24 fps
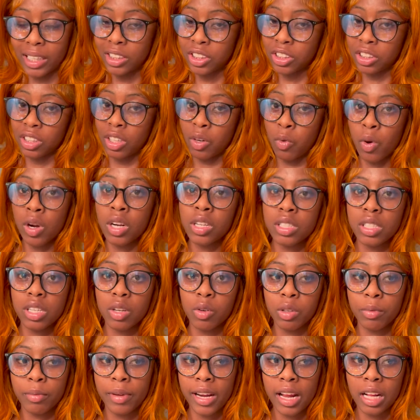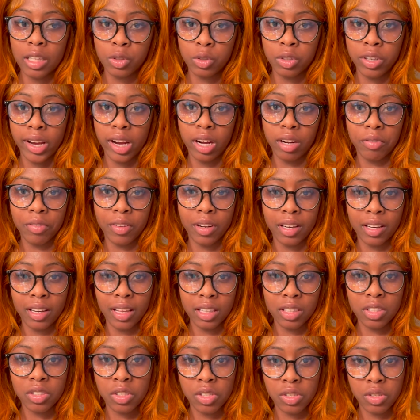just didn't want to deal with my natural hair for the
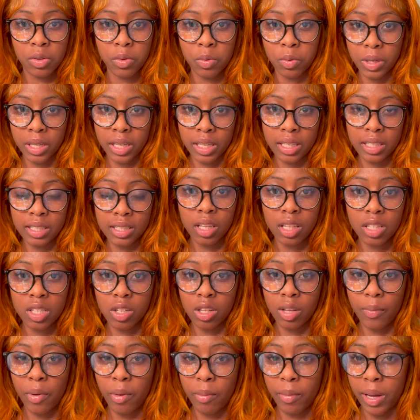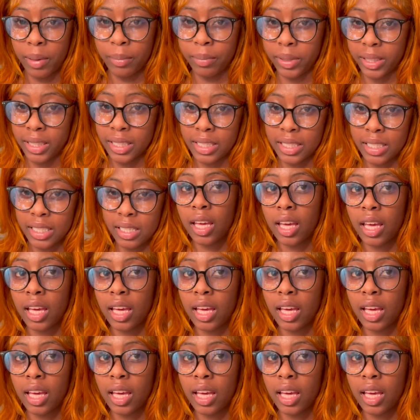next two weeks until I put my braids in.